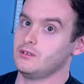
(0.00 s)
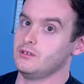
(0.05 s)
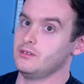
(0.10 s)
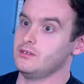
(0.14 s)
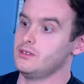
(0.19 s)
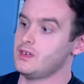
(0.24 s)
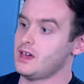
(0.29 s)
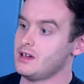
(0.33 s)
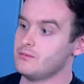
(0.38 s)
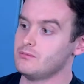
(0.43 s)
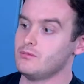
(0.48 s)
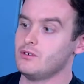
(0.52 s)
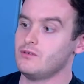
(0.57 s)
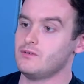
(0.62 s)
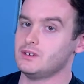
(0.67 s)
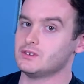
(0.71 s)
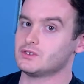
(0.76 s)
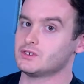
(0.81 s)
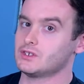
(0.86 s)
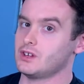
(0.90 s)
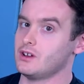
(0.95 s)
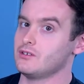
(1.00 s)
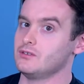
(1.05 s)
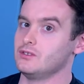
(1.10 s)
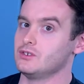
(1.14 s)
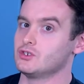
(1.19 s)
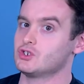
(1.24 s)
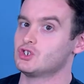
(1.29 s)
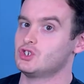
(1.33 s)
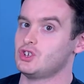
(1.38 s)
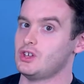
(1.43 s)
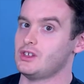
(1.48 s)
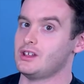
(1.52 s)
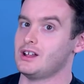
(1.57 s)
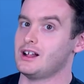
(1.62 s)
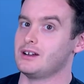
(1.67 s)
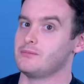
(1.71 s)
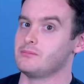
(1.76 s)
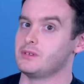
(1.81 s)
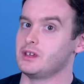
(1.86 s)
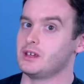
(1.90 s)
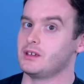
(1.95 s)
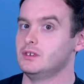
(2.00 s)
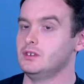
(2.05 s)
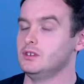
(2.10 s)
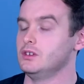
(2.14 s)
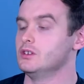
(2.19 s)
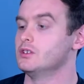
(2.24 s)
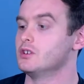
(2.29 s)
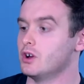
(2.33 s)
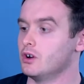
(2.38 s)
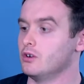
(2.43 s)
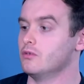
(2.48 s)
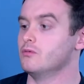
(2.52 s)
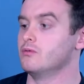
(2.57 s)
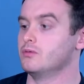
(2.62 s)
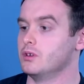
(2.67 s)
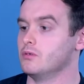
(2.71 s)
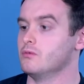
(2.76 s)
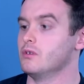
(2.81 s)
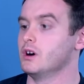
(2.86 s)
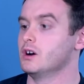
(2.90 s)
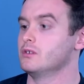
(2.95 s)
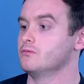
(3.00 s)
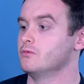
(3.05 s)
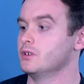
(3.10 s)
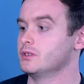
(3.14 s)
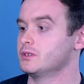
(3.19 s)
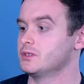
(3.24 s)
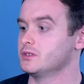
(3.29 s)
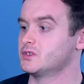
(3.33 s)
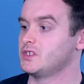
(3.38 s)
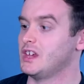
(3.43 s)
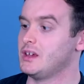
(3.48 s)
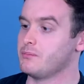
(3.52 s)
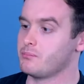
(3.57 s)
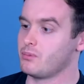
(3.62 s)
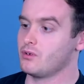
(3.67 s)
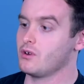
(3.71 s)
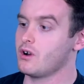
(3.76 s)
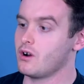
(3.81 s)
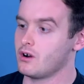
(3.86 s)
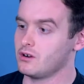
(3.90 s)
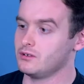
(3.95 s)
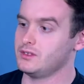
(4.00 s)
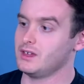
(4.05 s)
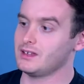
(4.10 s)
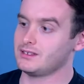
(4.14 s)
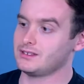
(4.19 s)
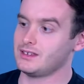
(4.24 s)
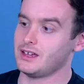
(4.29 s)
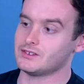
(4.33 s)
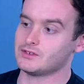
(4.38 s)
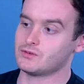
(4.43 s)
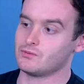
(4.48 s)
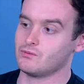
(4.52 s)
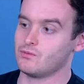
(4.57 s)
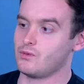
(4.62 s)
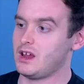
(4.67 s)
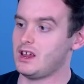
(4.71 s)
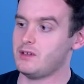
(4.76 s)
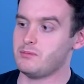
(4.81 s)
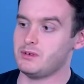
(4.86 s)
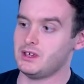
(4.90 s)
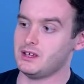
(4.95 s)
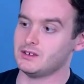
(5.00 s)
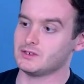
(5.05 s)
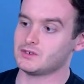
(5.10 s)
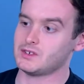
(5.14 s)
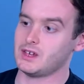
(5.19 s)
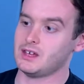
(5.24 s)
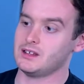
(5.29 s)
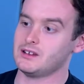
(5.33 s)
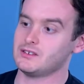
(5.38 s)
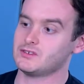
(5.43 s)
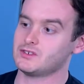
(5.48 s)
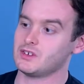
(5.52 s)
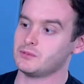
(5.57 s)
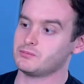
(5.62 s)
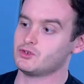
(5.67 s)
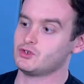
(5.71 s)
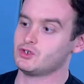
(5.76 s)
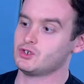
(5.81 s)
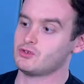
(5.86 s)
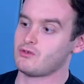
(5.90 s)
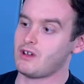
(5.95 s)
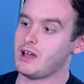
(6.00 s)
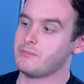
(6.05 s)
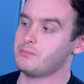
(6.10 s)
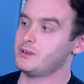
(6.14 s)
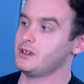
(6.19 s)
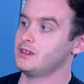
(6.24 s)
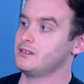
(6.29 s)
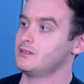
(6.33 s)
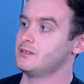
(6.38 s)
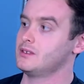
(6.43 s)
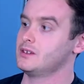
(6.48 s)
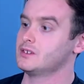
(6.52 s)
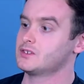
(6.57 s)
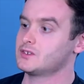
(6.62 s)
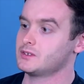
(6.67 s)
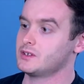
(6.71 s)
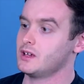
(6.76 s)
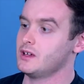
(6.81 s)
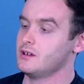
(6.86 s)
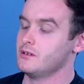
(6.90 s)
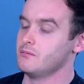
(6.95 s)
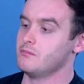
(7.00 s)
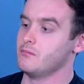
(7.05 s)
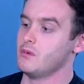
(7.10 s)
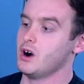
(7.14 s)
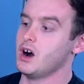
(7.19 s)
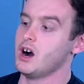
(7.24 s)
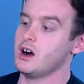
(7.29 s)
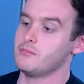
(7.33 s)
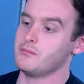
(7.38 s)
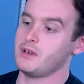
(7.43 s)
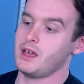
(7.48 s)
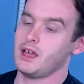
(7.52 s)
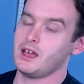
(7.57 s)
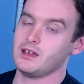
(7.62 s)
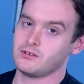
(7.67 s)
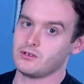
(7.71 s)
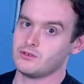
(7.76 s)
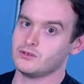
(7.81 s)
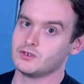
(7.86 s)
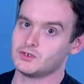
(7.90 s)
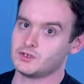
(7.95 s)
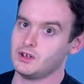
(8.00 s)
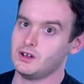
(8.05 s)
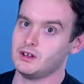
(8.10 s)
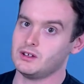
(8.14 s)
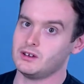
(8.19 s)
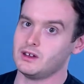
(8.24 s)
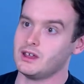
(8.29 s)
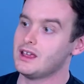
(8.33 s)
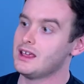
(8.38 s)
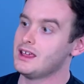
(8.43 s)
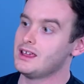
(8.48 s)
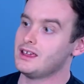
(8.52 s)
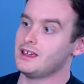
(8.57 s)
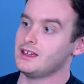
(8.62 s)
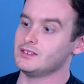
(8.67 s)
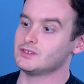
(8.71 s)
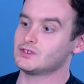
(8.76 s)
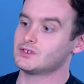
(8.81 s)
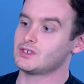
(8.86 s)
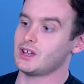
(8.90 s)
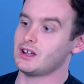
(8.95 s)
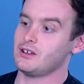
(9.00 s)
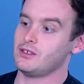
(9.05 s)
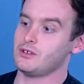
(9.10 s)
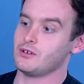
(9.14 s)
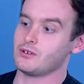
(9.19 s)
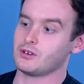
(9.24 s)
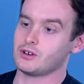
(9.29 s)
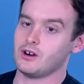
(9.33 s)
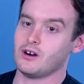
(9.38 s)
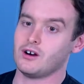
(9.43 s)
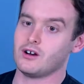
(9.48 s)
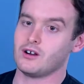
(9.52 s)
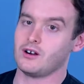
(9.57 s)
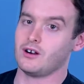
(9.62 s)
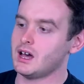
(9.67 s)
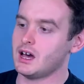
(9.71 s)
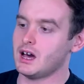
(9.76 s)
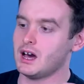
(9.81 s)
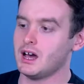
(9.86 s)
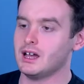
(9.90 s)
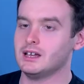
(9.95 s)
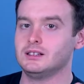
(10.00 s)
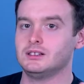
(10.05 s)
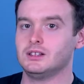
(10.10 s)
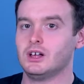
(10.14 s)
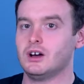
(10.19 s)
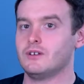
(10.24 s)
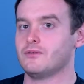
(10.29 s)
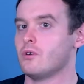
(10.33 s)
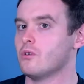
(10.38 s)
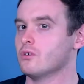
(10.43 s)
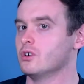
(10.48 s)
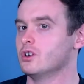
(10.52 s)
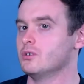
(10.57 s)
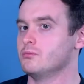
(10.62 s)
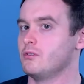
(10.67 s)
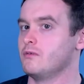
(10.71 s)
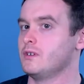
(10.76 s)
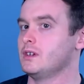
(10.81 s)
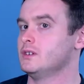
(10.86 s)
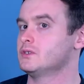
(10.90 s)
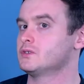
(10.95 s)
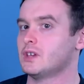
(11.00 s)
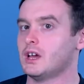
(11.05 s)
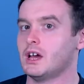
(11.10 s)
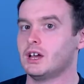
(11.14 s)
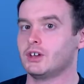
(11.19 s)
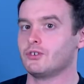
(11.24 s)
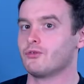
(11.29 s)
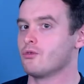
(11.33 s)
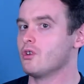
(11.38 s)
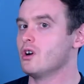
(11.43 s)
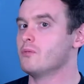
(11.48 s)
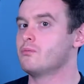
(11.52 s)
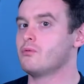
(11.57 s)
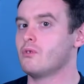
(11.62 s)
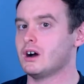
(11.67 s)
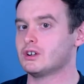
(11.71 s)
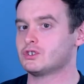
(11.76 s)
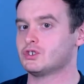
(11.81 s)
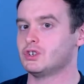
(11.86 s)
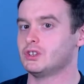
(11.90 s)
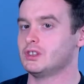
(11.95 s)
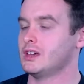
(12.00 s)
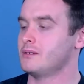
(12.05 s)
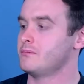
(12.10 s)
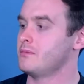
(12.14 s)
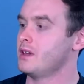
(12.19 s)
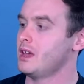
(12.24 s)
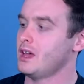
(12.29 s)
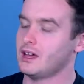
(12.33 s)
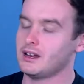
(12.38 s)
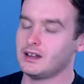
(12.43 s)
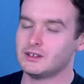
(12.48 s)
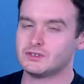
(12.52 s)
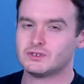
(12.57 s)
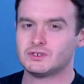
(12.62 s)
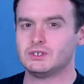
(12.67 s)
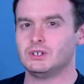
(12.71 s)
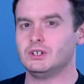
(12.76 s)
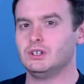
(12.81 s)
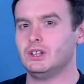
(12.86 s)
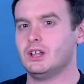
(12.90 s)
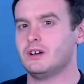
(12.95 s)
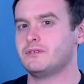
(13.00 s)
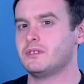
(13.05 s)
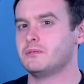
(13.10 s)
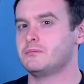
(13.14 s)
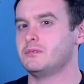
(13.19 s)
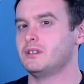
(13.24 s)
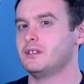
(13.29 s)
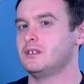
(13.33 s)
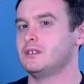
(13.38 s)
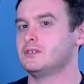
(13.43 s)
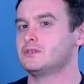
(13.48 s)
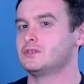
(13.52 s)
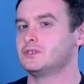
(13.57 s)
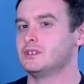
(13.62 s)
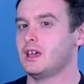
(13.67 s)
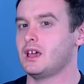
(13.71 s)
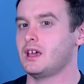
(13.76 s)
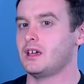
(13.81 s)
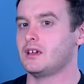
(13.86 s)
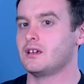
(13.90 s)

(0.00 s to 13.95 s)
That movie scared the shit out of me. You know, the one with the St. Bernard that gets rabies and ends up trapping this mom and her son inside of their car. I love horror movies. I grew up watching them, and I still love them to this day.